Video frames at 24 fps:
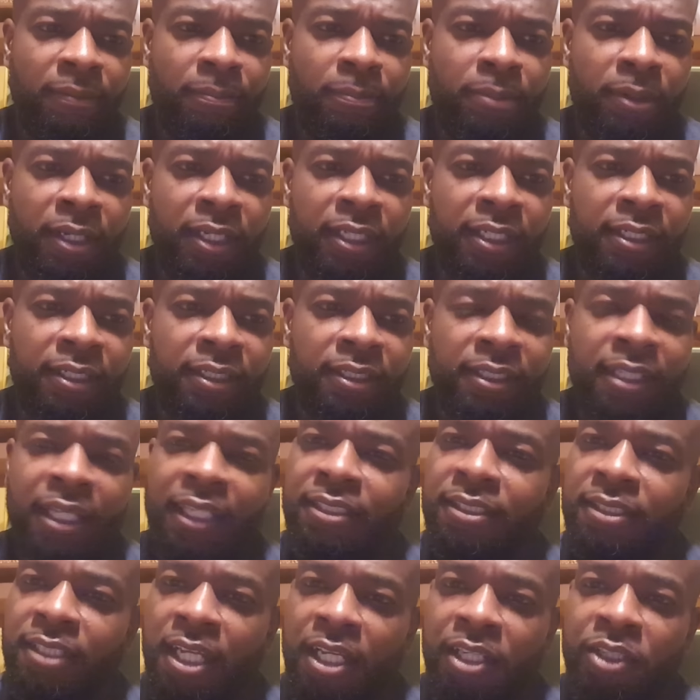But
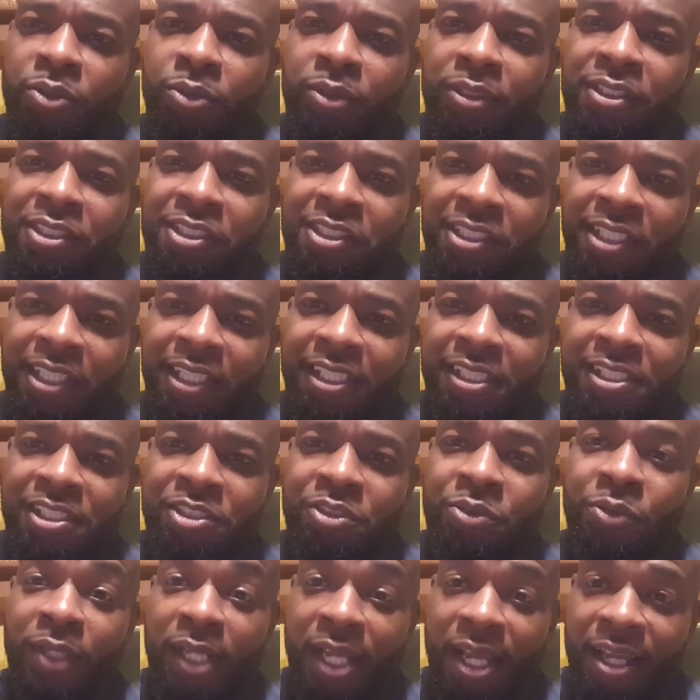that's not going to
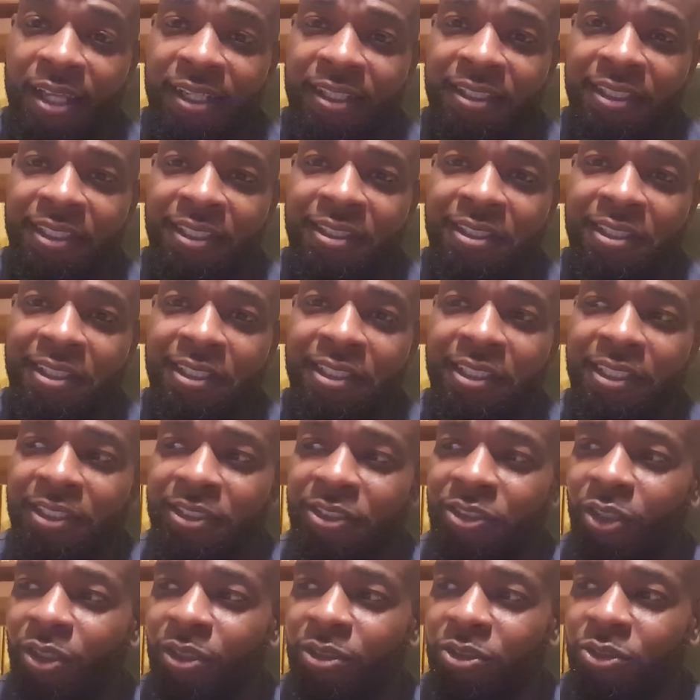change the reality that
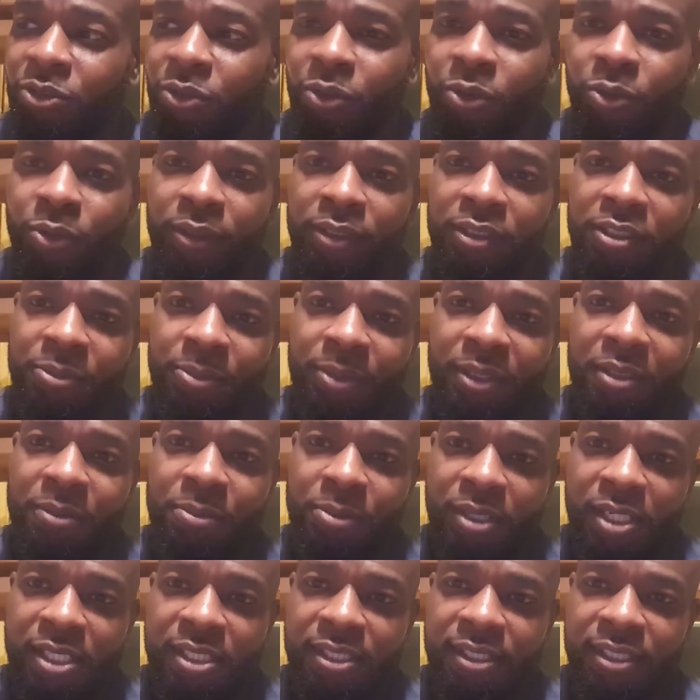he's also going to be the
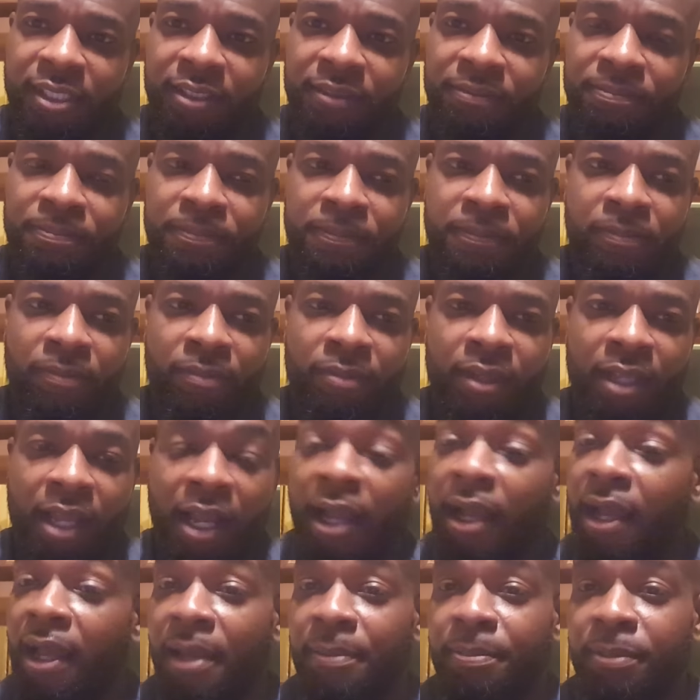president.
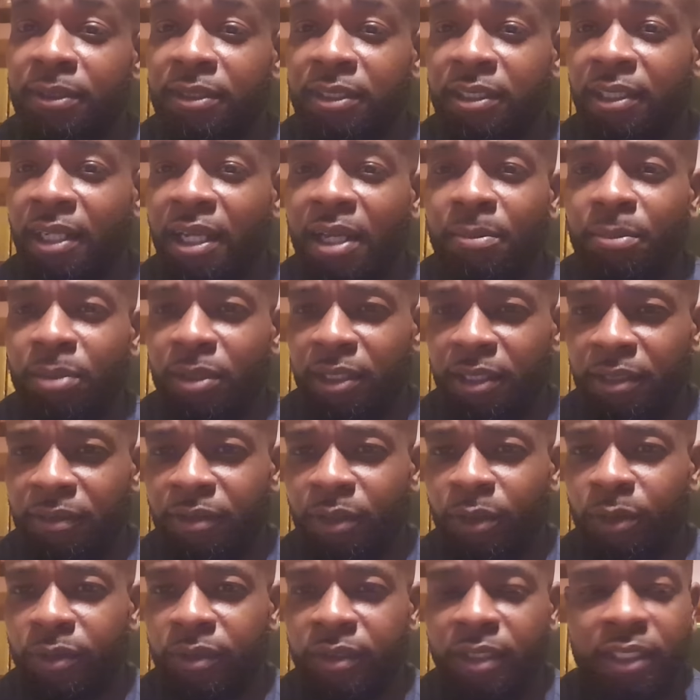I happen to not believe
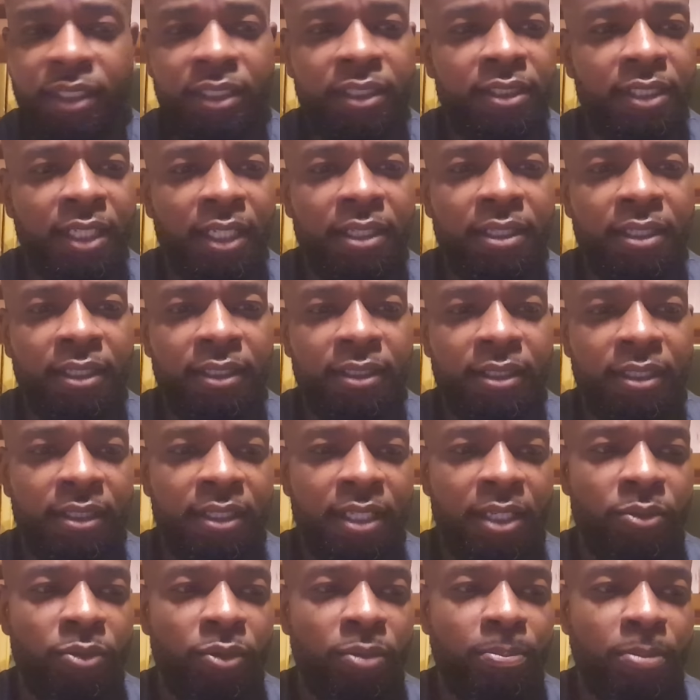those things. I think
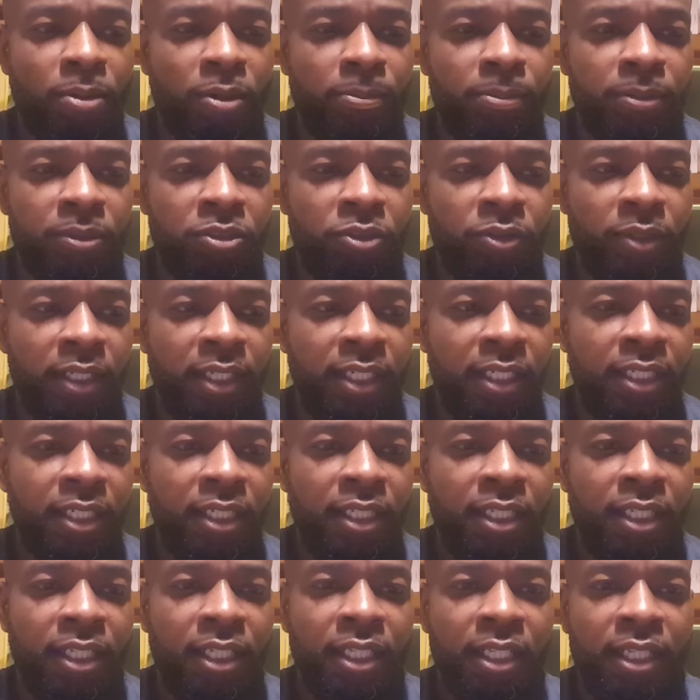that they were
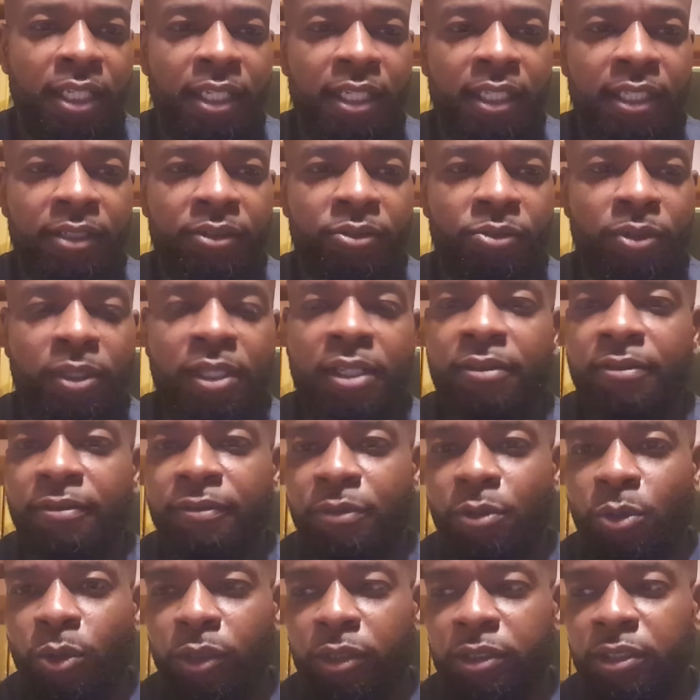perpetrated and
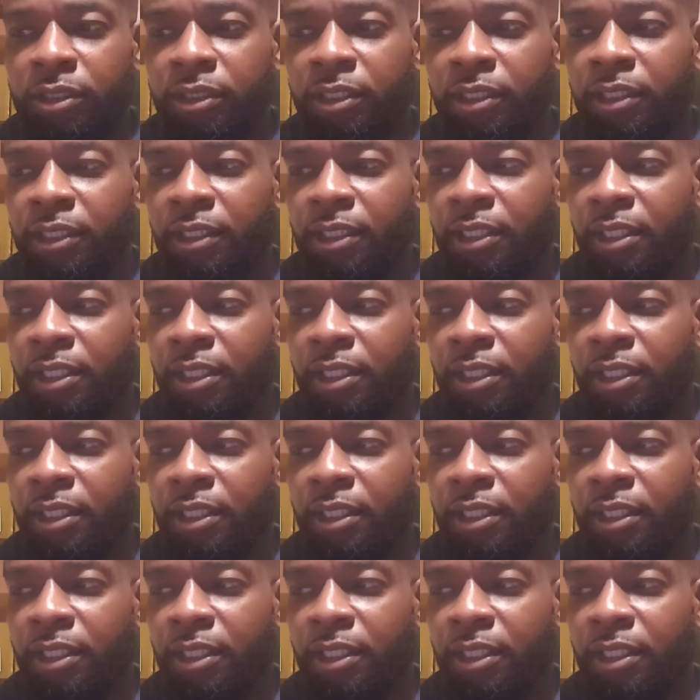reinforced